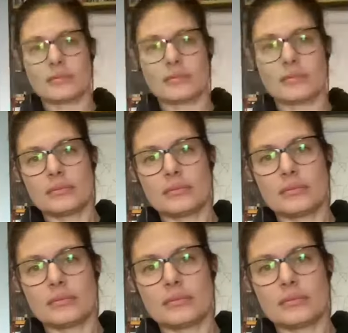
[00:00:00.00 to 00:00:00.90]

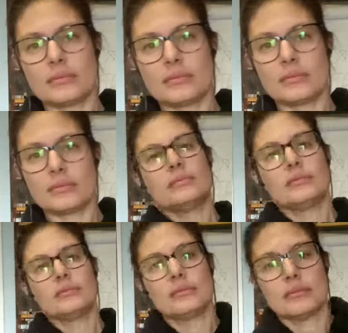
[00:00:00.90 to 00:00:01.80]

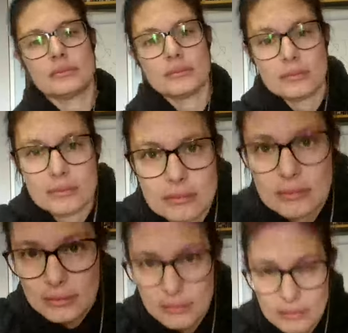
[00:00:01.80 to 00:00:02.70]

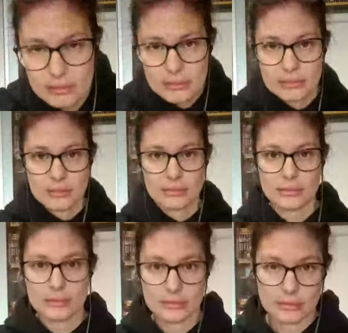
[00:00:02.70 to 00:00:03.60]

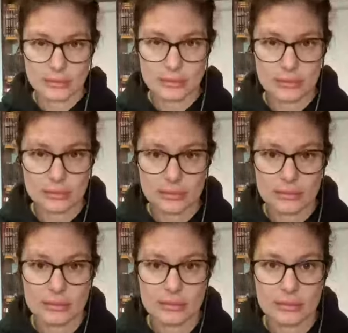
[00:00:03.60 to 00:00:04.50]

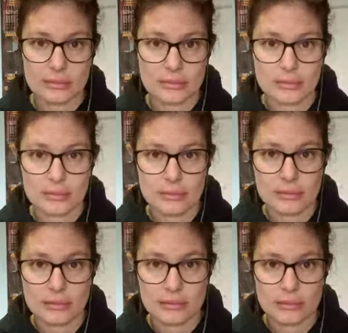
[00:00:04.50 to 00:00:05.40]

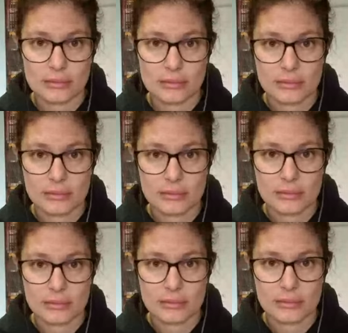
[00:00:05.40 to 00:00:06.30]

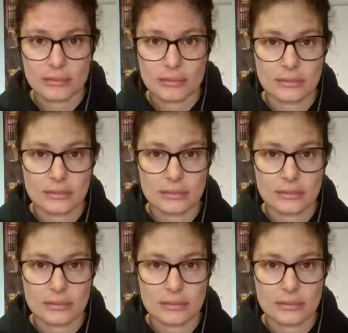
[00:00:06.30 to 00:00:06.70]
This person isn't speaking.